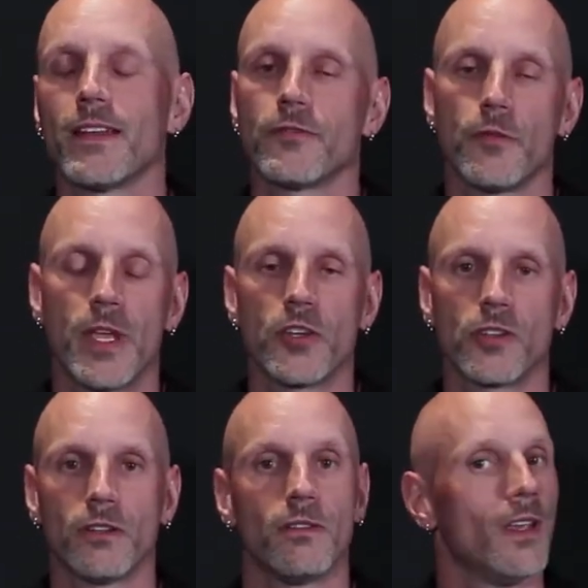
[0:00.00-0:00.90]

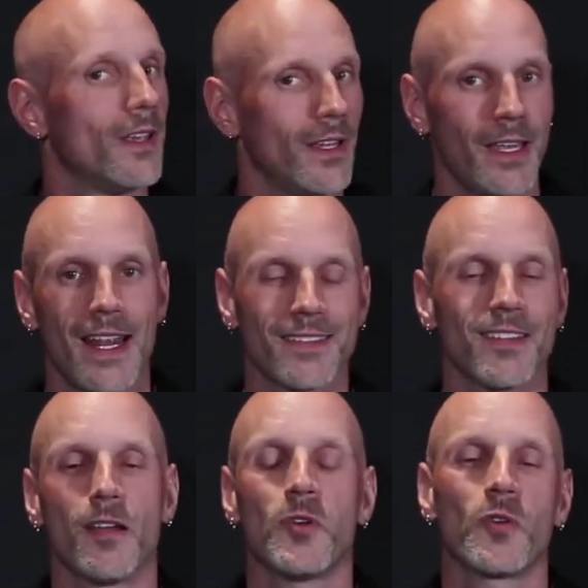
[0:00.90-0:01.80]
information, it has
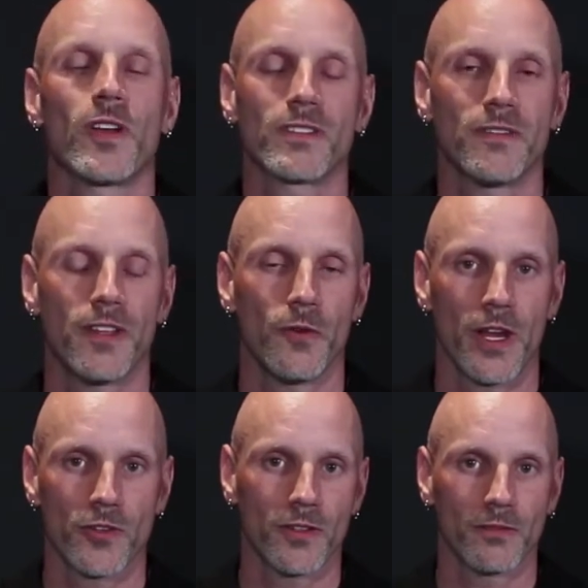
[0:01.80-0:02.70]
to come across the
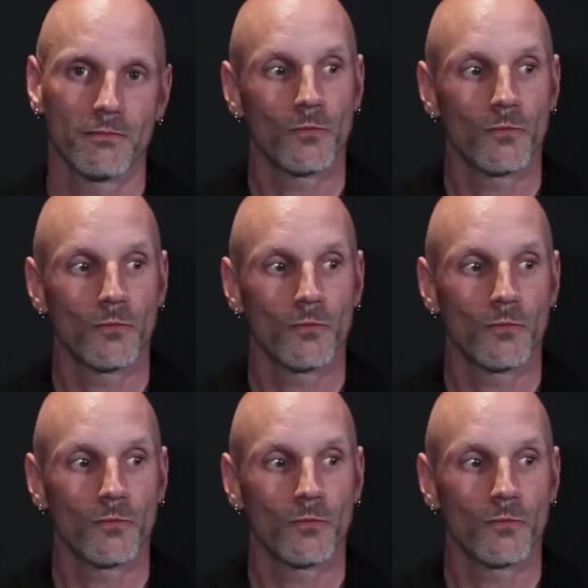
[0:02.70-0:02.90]
Federation.